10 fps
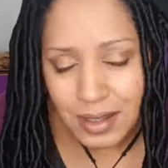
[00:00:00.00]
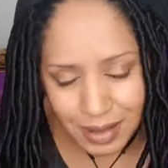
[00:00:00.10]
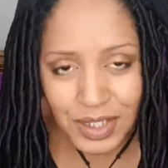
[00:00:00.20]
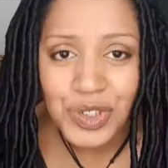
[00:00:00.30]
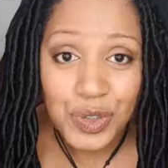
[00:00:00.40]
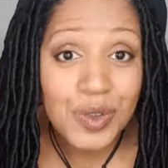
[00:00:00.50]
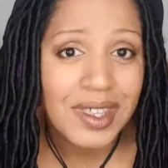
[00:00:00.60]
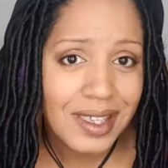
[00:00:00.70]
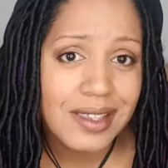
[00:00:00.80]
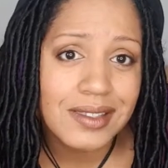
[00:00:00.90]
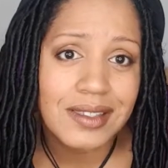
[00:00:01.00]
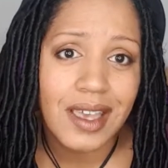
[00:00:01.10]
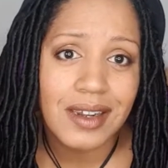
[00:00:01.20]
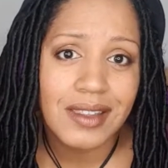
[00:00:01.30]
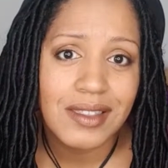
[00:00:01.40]
And the truth is
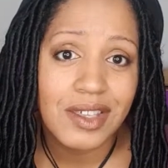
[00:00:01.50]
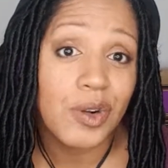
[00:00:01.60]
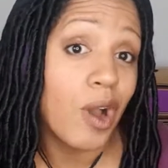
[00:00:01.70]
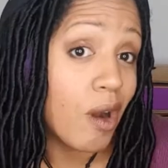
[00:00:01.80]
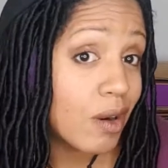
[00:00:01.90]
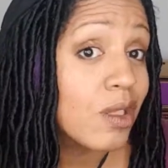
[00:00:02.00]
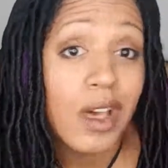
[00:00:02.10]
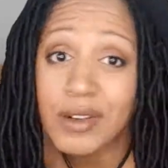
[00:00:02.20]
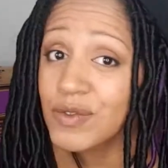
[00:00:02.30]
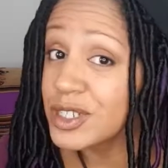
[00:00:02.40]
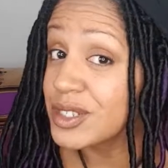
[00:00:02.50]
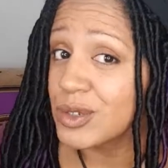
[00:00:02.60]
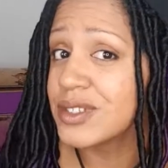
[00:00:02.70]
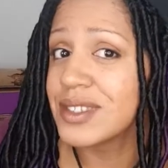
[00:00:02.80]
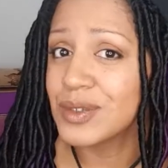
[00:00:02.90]
that there are a lot of
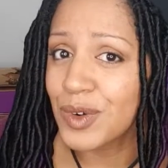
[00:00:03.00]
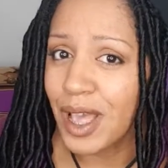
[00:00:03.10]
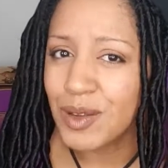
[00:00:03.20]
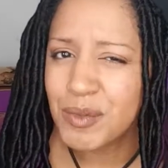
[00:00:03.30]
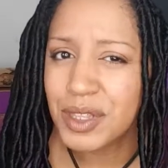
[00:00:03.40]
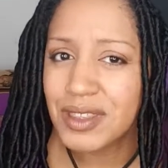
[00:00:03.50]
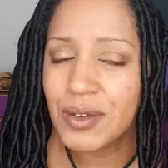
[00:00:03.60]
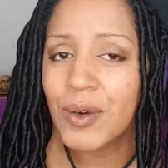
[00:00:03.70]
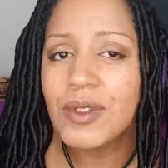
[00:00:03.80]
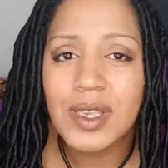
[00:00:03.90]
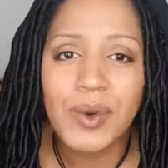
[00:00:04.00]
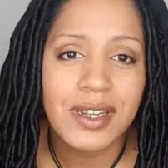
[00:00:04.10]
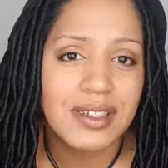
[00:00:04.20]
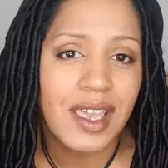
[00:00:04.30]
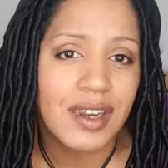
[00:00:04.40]
resources around, but the only way
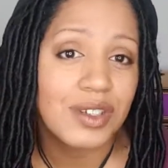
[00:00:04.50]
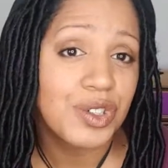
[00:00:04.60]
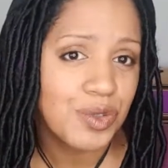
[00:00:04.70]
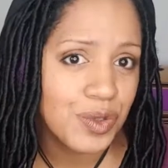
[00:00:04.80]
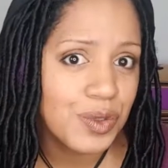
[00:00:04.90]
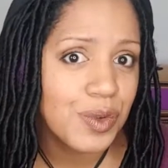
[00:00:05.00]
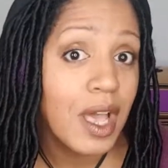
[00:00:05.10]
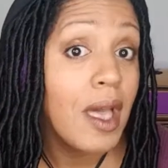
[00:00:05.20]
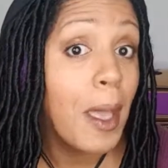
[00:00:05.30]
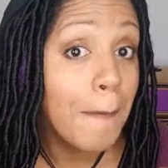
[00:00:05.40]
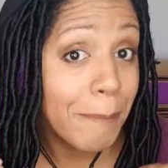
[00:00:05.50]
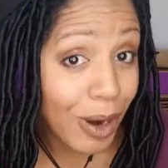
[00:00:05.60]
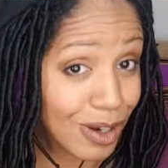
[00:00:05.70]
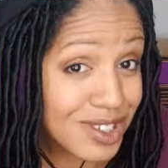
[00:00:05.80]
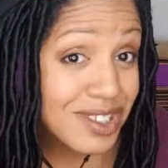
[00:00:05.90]
to get a true
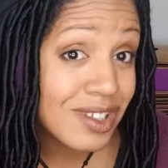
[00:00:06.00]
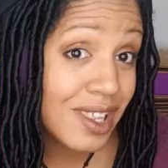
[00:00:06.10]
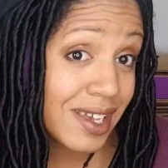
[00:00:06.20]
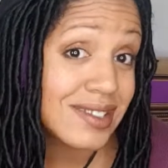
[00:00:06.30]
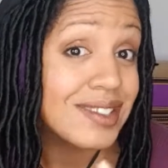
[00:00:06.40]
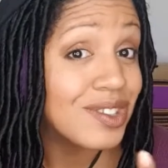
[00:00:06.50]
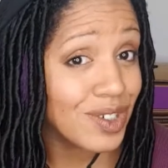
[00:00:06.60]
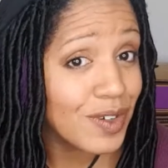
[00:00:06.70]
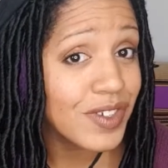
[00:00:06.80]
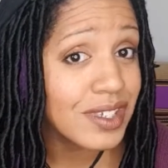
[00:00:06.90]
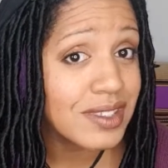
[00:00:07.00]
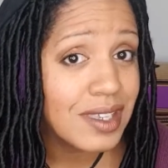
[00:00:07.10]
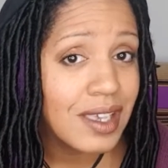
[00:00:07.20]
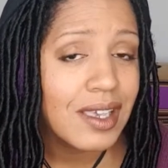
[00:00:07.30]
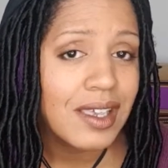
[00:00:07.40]
personalized
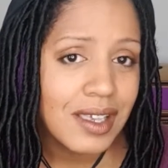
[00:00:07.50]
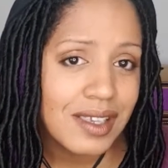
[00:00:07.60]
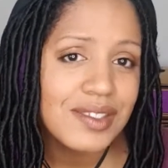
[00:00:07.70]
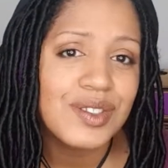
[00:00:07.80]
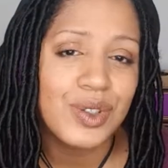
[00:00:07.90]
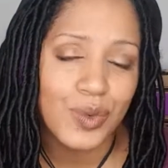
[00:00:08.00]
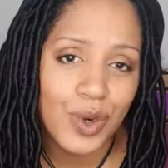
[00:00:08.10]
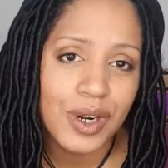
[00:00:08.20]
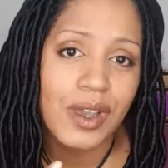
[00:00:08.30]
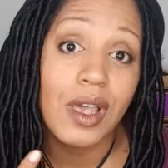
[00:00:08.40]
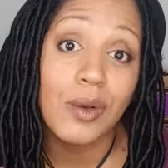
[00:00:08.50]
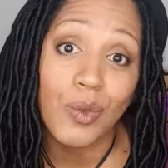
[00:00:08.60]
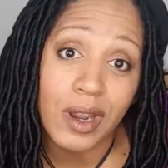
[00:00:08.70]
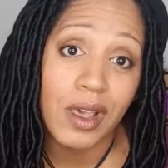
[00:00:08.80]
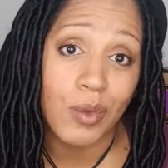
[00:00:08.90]
service is to work
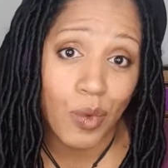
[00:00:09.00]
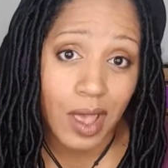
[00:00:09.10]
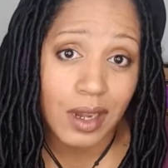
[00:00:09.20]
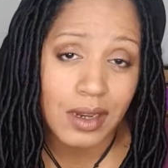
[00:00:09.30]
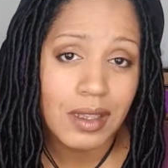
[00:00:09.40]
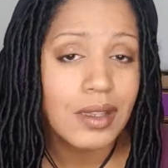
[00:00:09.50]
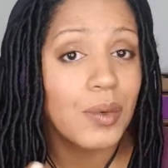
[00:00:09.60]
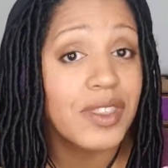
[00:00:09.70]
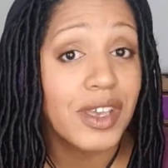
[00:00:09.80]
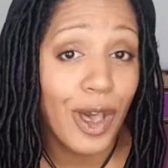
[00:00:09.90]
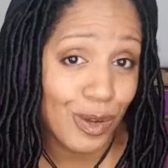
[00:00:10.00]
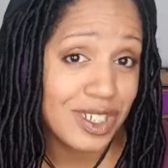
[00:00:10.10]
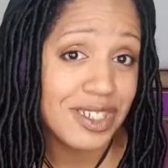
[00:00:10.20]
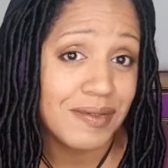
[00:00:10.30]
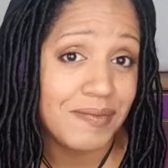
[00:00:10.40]
one-on-one with a
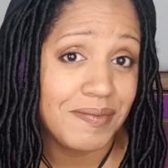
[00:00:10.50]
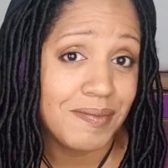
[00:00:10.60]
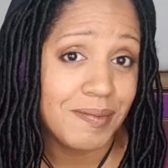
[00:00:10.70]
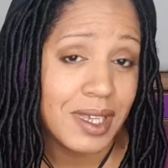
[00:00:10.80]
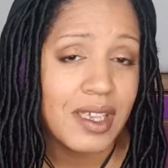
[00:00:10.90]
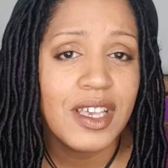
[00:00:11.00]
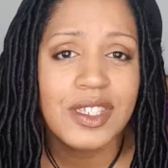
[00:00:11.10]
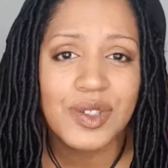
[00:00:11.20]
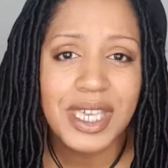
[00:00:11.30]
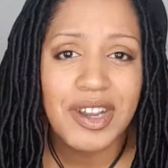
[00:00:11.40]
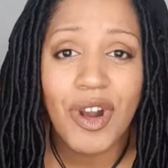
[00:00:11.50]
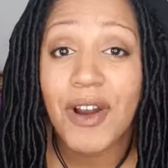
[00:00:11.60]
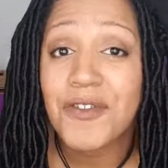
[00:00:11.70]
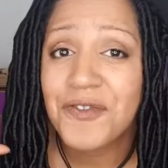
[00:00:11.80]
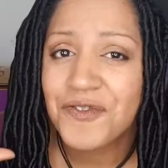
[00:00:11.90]
coach. So here
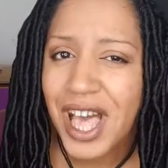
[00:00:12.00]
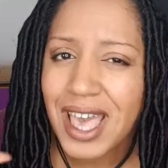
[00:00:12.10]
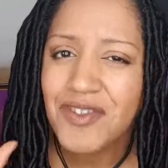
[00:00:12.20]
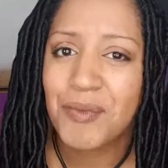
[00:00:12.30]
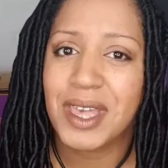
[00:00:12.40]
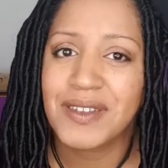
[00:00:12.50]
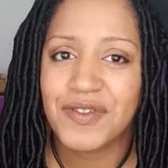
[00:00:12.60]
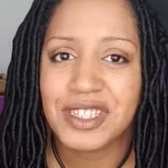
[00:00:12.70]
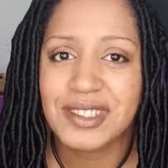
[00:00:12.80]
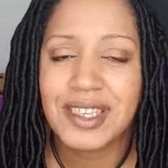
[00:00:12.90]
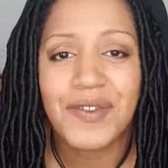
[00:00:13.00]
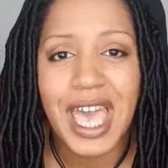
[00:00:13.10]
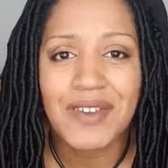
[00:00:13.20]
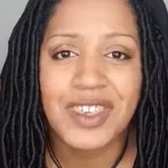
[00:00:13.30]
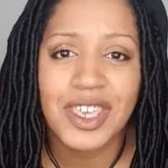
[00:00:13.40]
are 5 benefits of
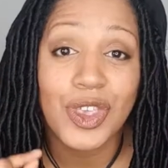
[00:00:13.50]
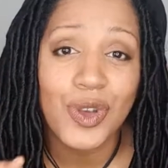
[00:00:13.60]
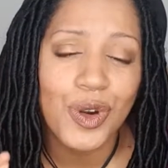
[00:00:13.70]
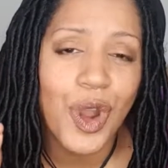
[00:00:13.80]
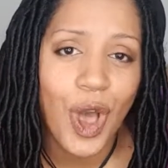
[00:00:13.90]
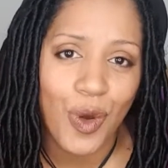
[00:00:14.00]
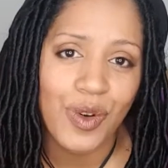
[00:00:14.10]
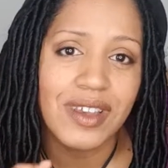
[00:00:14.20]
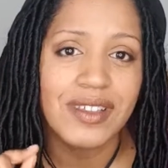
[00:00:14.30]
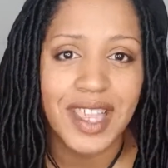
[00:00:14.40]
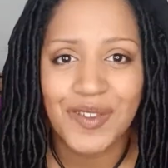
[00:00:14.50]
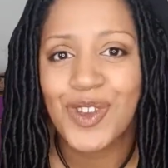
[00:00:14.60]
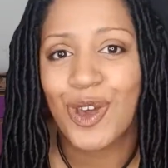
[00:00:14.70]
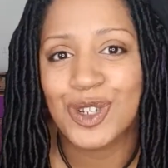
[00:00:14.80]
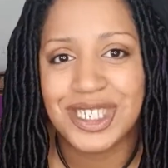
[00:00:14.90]
having your own life
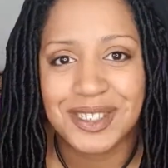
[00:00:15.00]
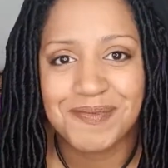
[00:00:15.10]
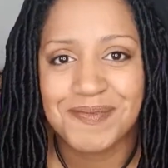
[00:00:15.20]
coach.